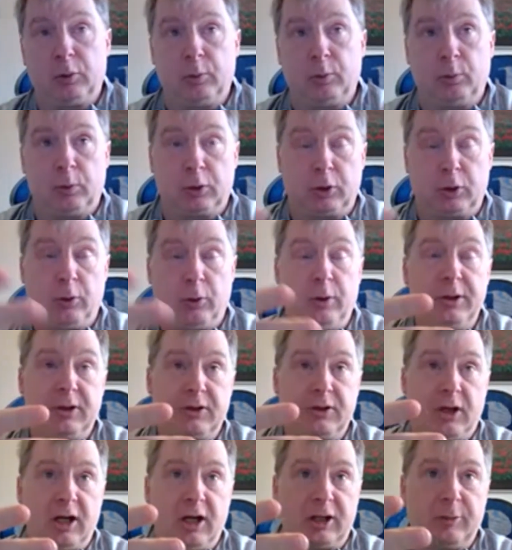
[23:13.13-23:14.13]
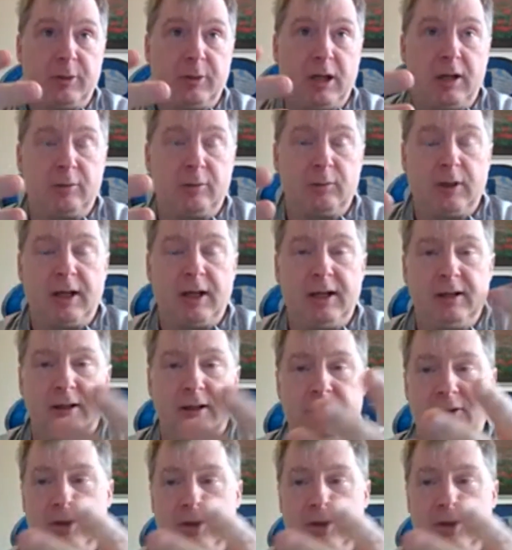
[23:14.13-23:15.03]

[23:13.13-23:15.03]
we're going to talk about, right?